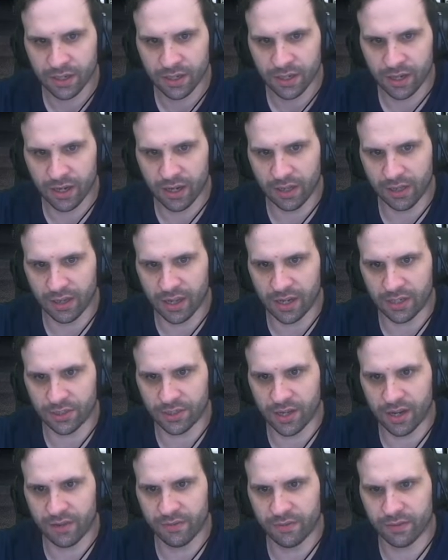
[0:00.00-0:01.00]
Uh, launch
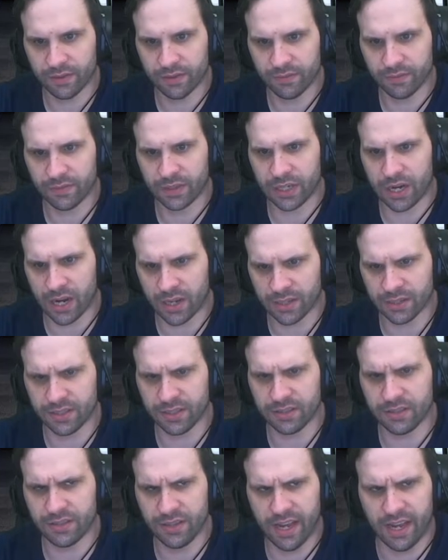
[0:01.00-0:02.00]
off
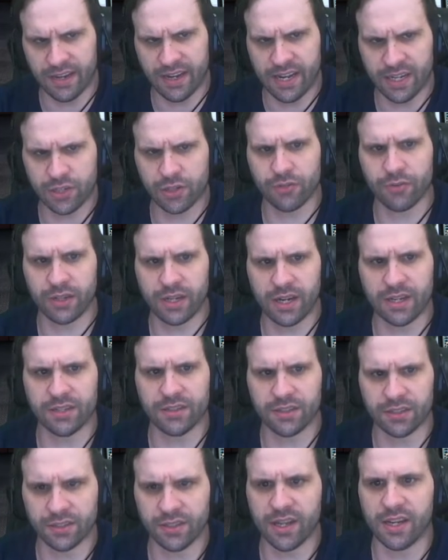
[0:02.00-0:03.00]
reconnaissance. Yeah, National
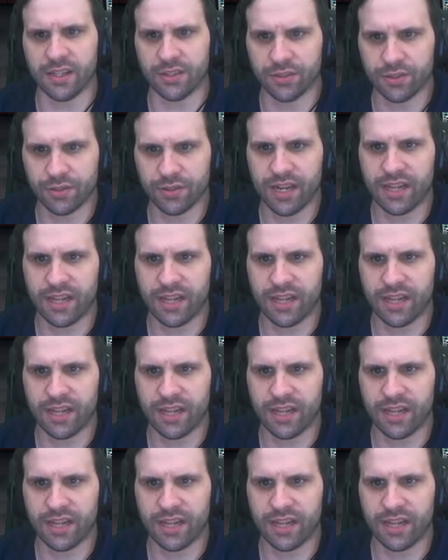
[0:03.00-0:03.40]
Reconnaissance Launch.